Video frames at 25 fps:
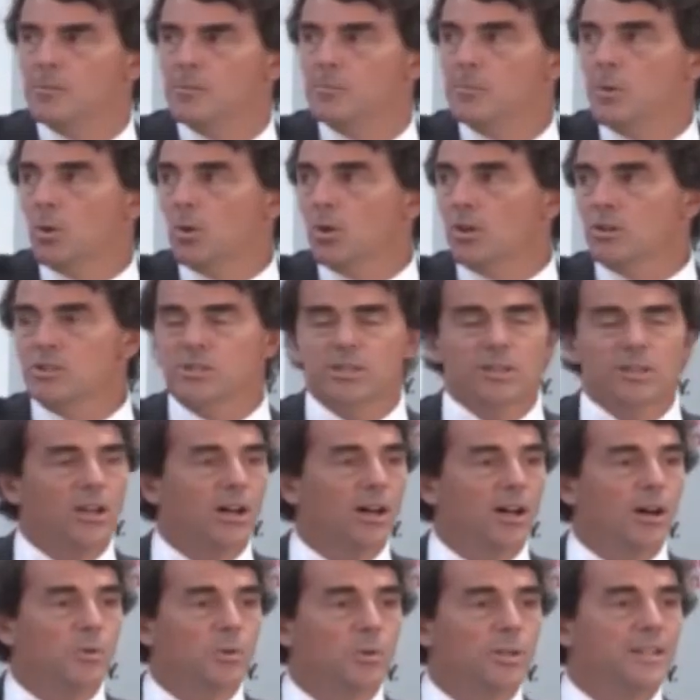Moore's
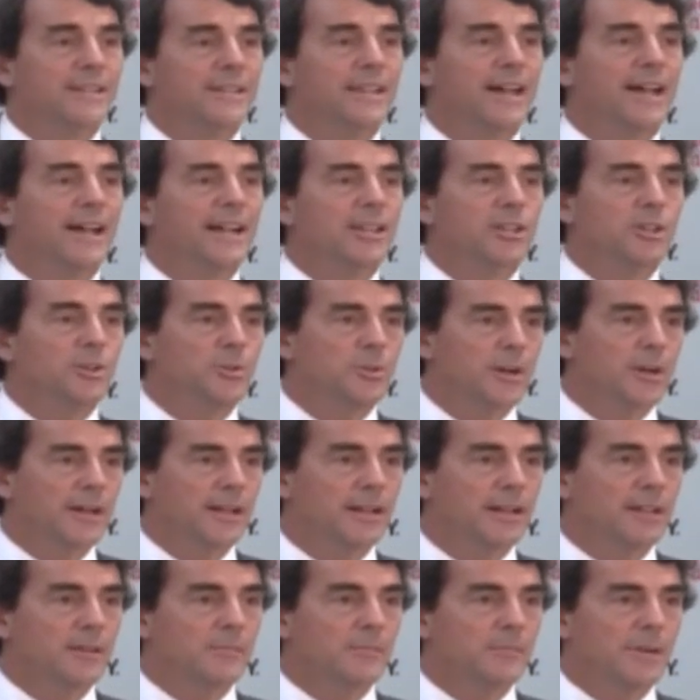Law will knock you
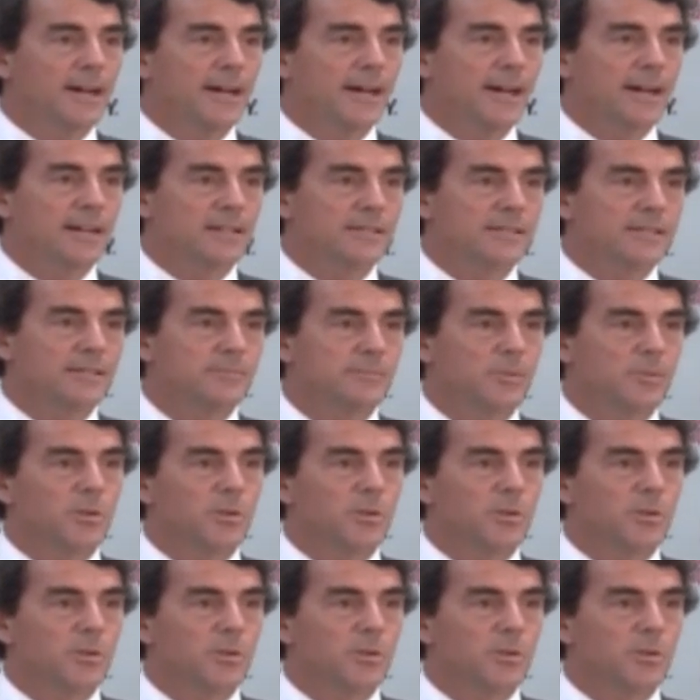out of the box.